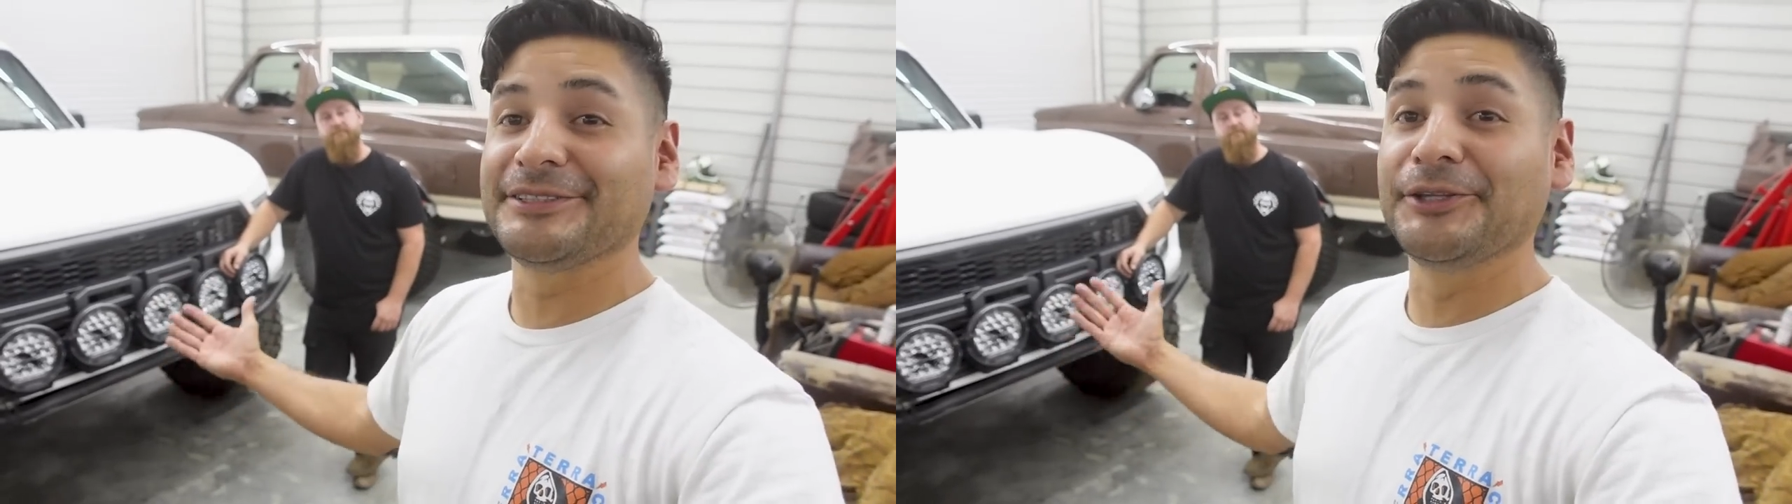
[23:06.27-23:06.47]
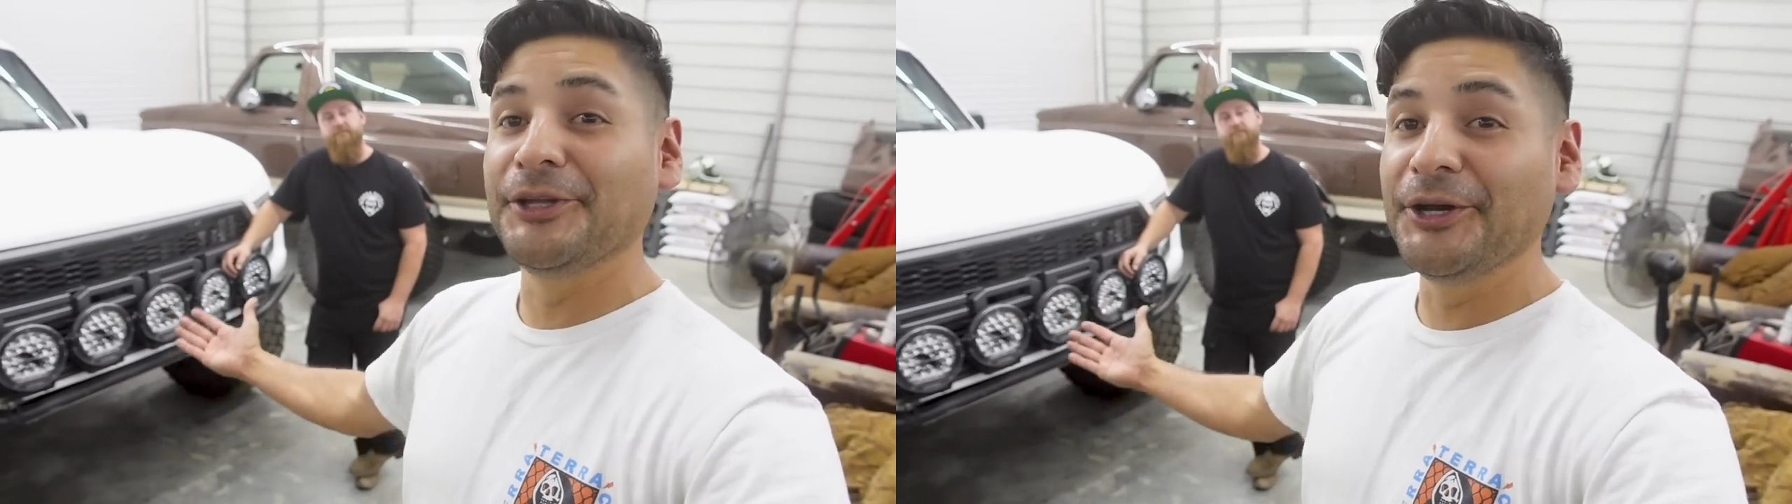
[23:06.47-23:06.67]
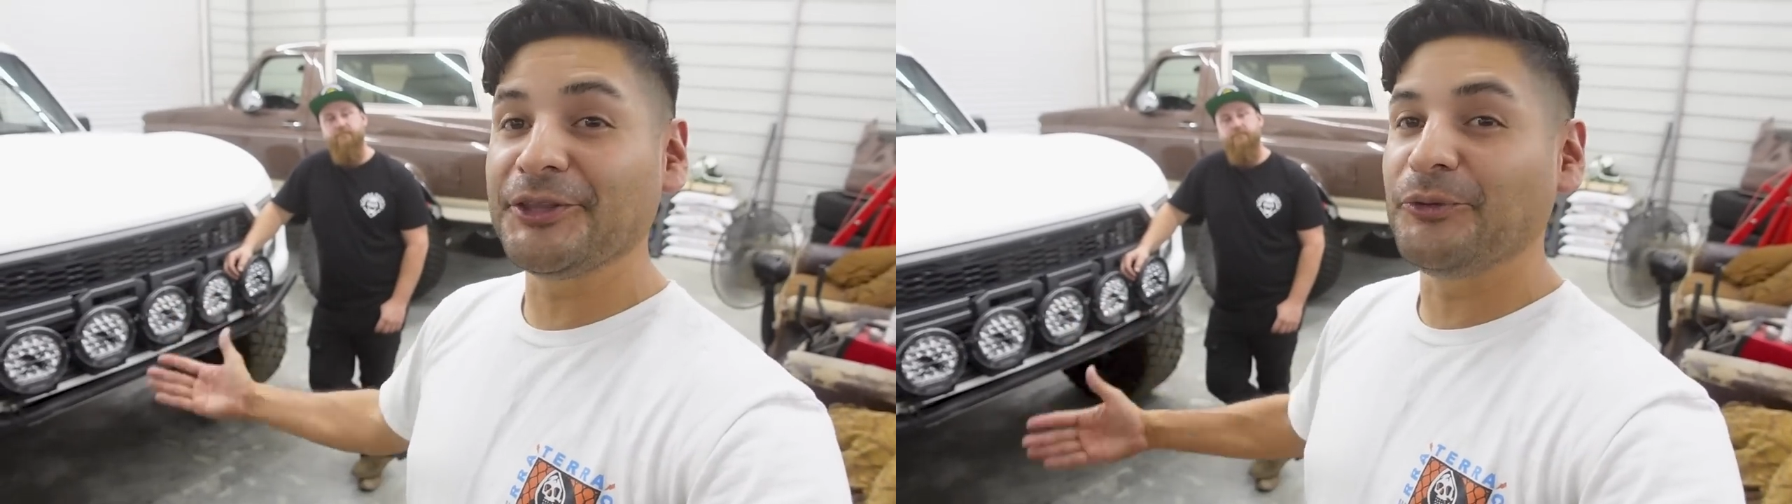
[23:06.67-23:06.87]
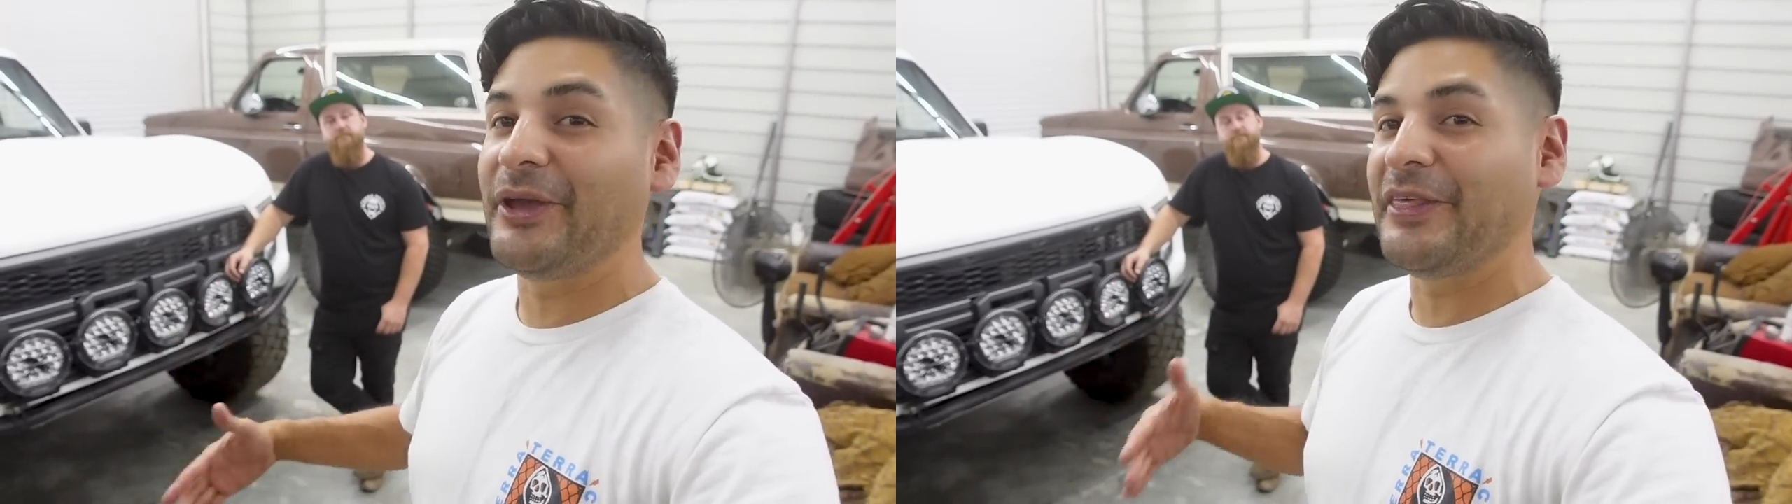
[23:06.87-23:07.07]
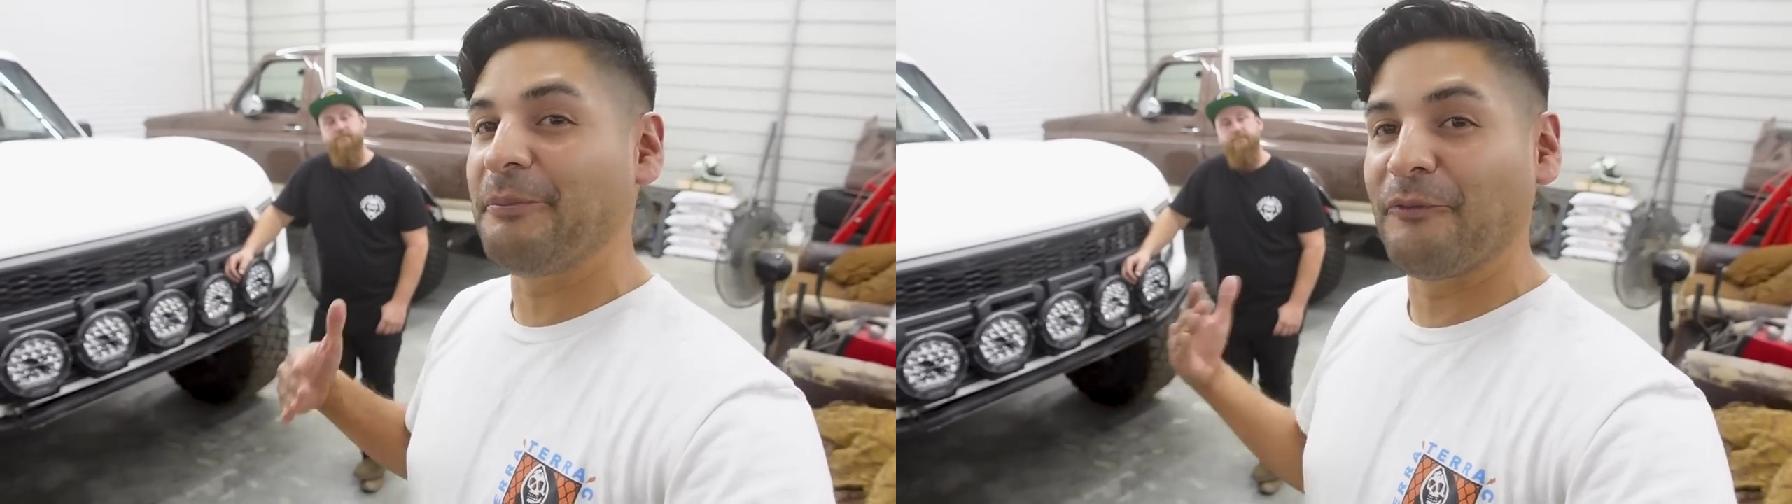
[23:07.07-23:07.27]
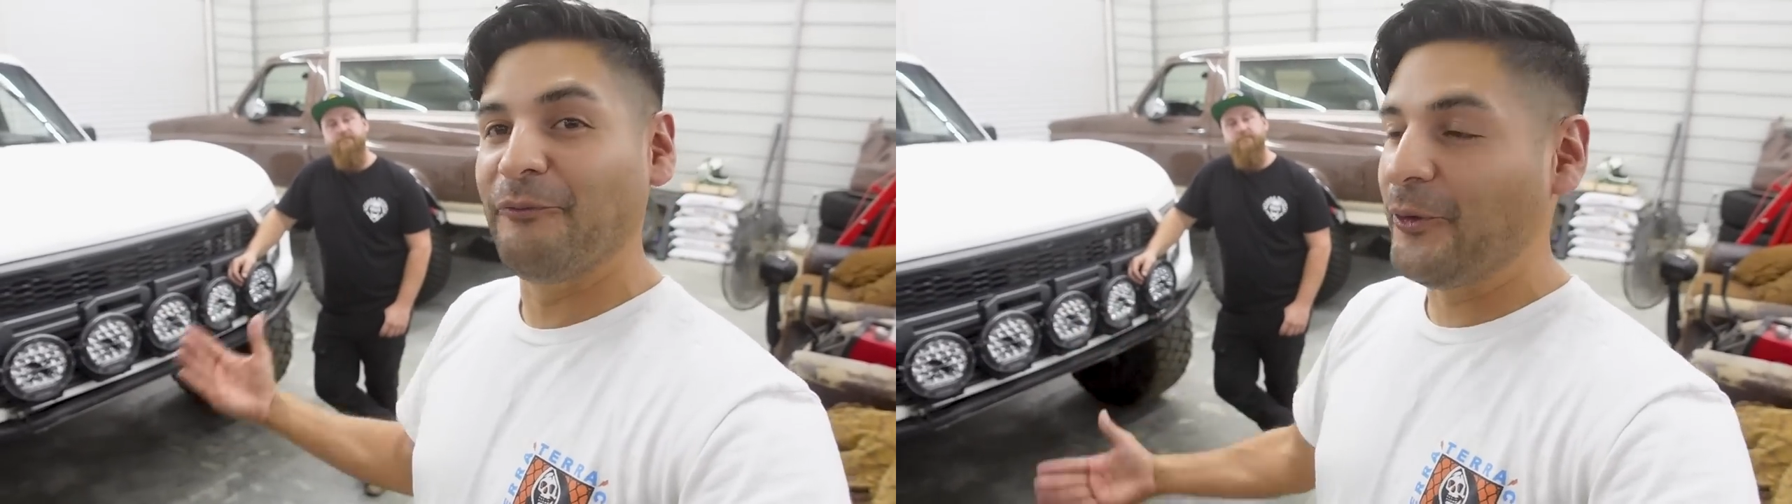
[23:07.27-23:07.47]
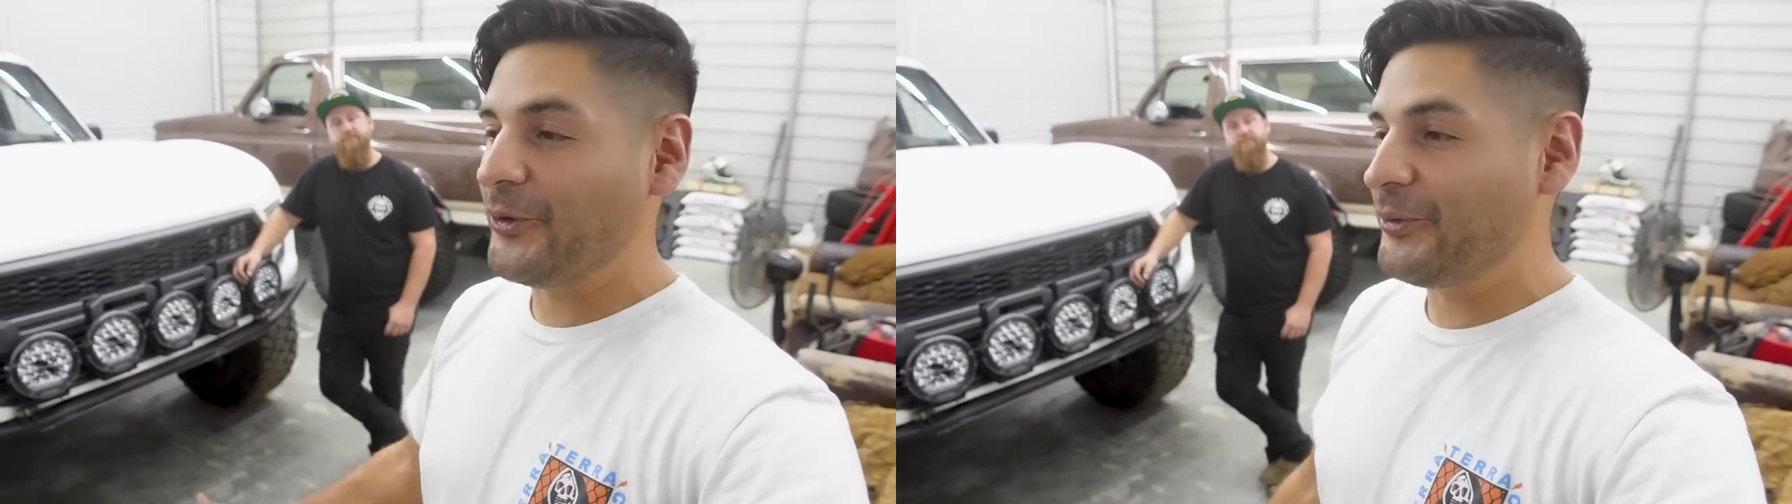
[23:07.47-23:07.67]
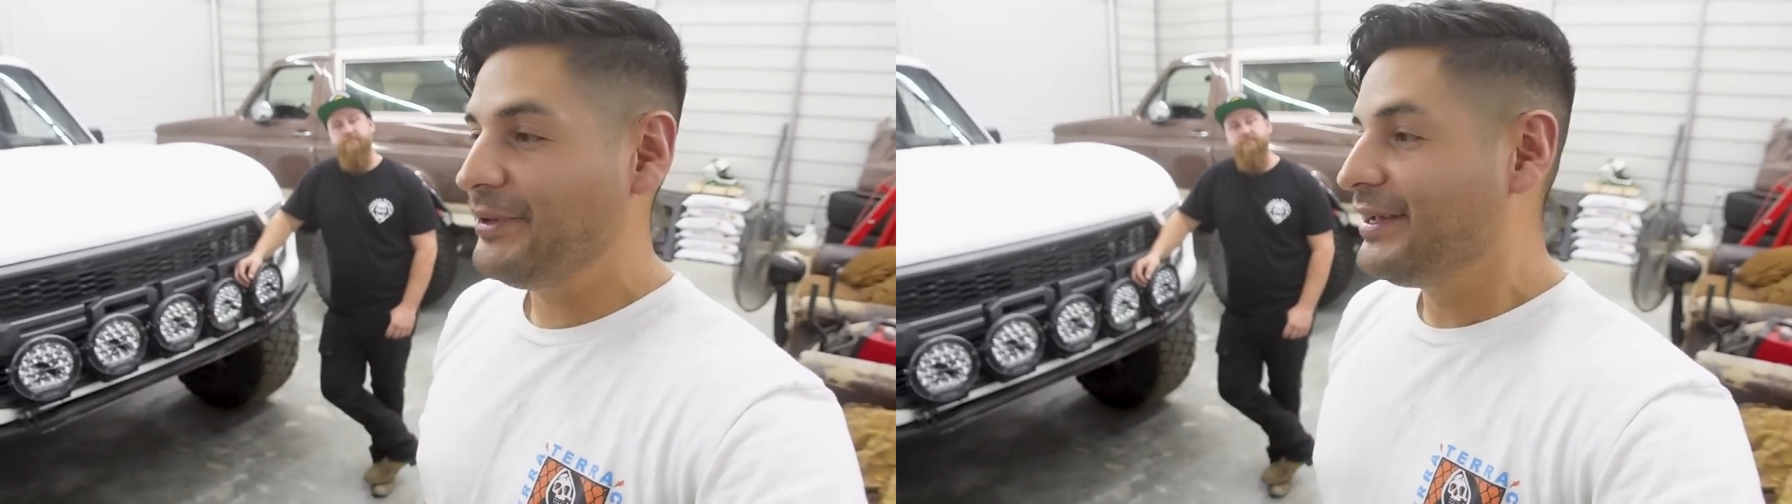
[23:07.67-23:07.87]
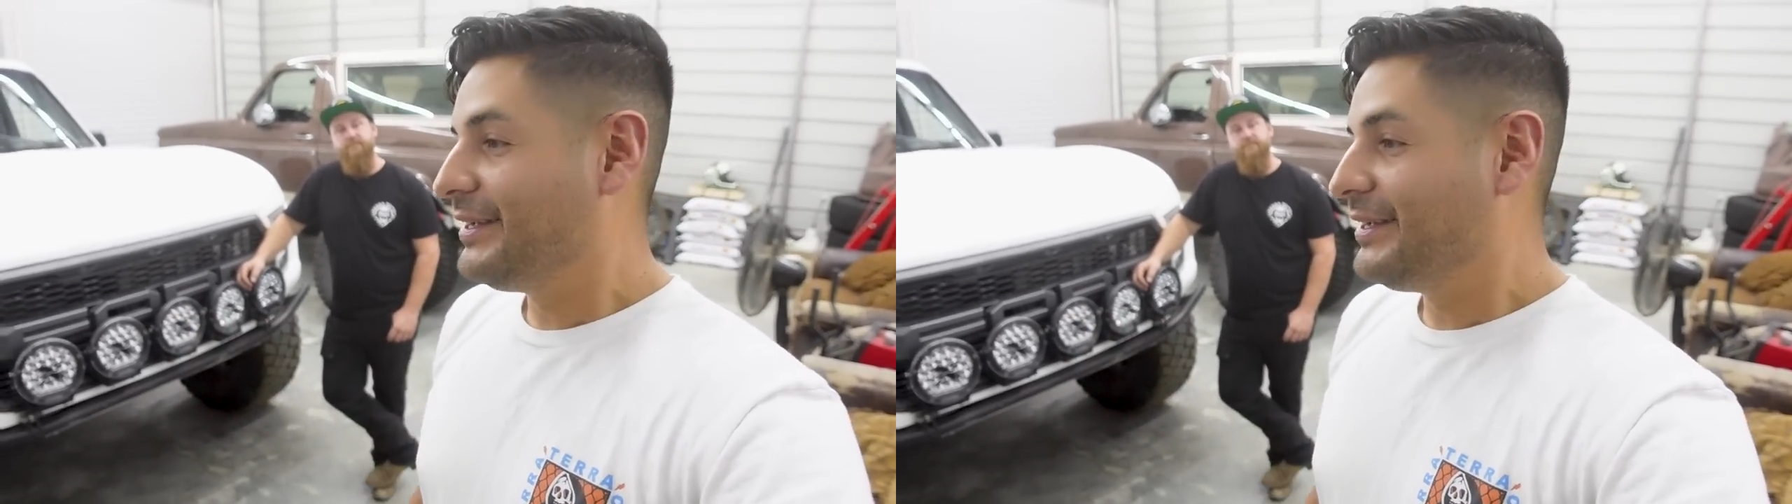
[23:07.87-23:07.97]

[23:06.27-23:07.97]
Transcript: look, the way they perform.